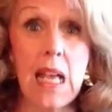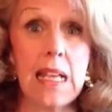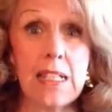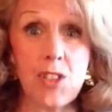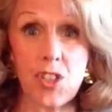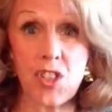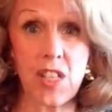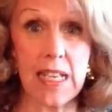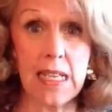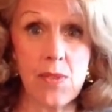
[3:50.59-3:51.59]
it just
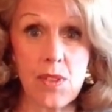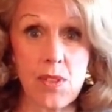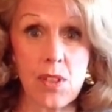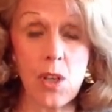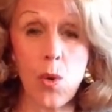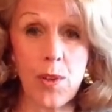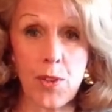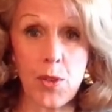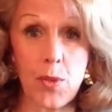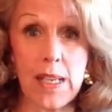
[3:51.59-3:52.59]
saves going
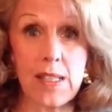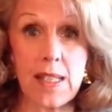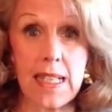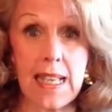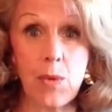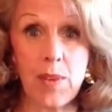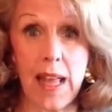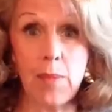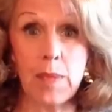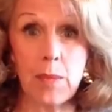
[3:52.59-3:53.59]
through the rest of the day
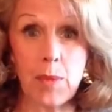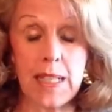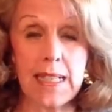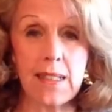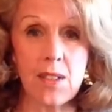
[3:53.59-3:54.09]
without being protected.